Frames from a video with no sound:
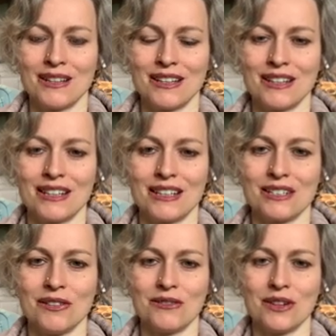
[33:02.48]
And as
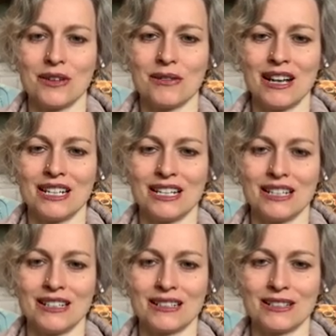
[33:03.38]
you feel
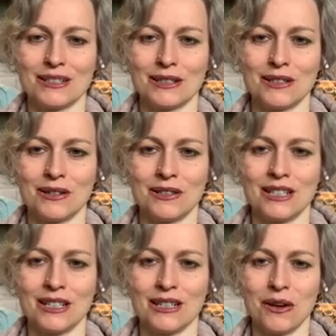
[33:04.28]
ready,
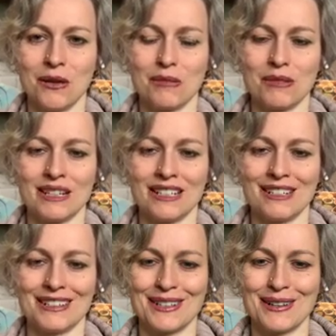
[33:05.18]
slowly
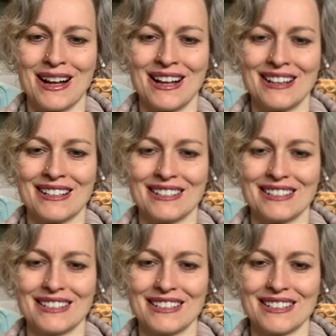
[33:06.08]
opening your
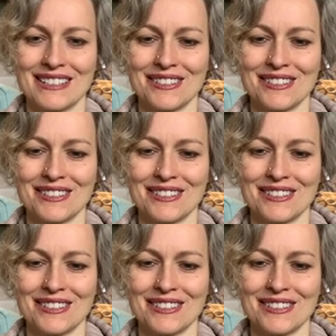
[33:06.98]
eyes.